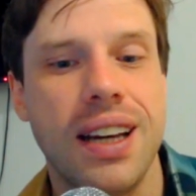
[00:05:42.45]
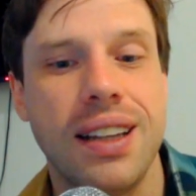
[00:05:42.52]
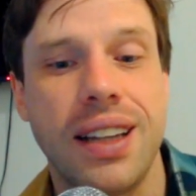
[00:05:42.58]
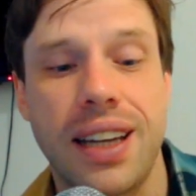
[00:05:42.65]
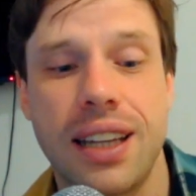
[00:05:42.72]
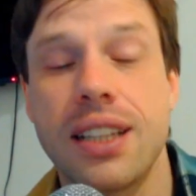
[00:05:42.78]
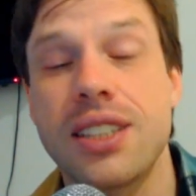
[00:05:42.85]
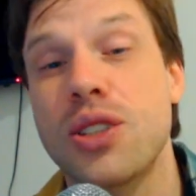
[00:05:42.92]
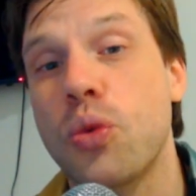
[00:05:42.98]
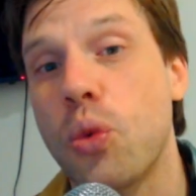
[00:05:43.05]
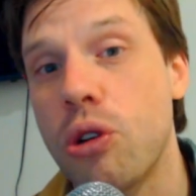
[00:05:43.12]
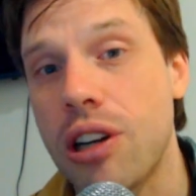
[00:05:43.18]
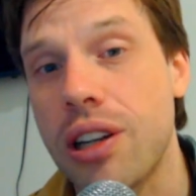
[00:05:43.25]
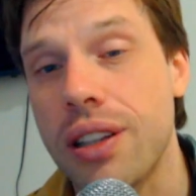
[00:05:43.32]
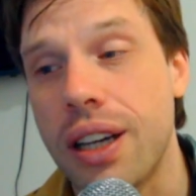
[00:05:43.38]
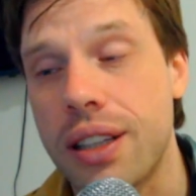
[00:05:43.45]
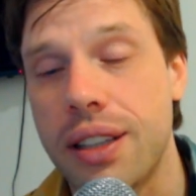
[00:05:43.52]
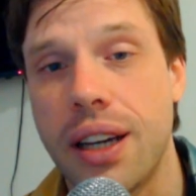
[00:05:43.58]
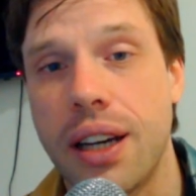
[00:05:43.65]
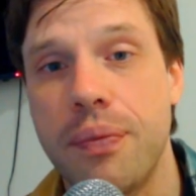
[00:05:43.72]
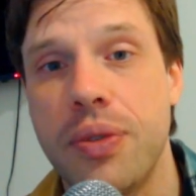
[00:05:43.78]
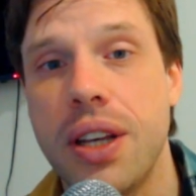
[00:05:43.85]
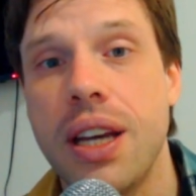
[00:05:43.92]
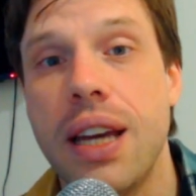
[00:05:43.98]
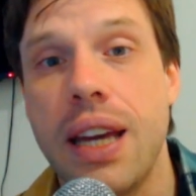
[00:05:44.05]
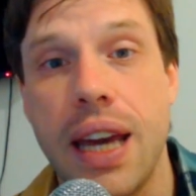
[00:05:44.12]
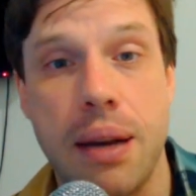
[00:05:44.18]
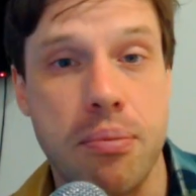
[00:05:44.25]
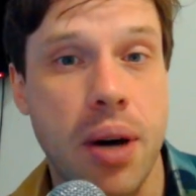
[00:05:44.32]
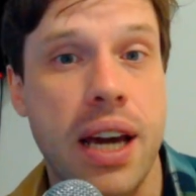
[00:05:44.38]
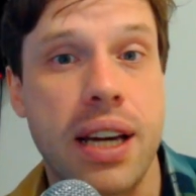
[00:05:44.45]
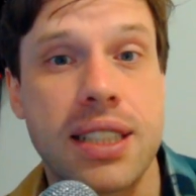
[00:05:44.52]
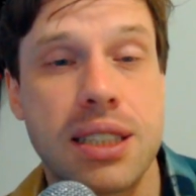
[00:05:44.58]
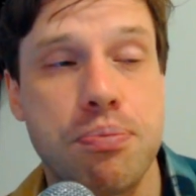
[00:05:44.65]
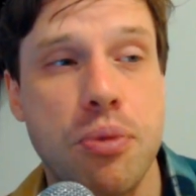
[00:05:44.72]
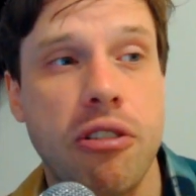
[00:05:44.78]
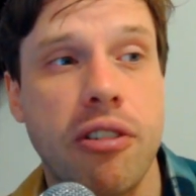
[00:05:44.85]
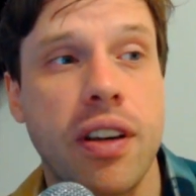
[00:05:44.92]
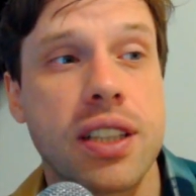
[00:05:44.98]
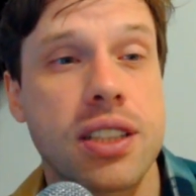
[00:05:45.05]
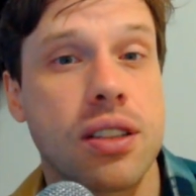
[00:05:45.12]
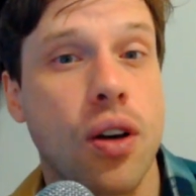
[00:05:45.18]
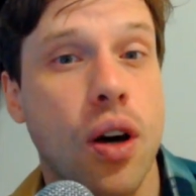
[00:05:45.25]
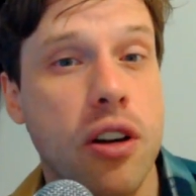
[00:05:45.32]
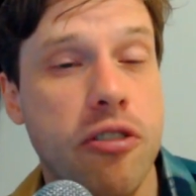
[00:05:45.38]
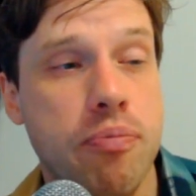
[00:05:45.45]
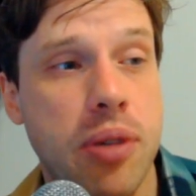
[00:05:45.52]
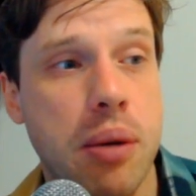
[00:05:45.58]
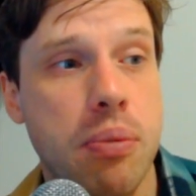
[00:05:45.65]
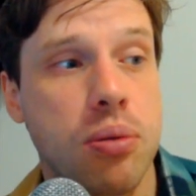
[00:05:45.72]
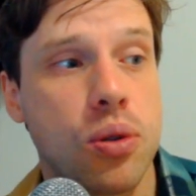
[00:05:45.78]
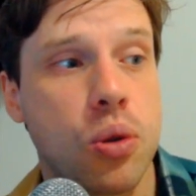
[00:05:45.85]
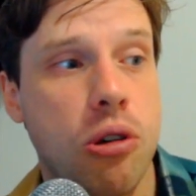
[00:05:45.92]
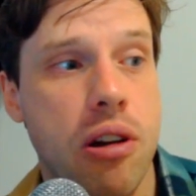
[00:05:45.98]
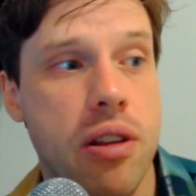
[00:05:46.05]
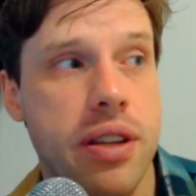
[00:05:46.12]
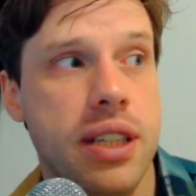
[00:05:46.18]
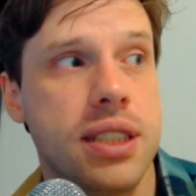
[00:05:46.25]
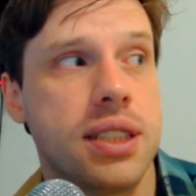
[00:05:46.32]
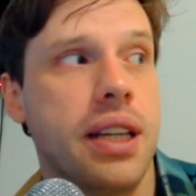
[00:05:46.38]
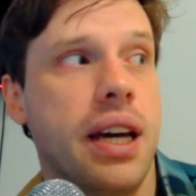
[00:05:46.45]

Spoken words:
Like, it doesn't work like that. In my experience, a lot of people who are these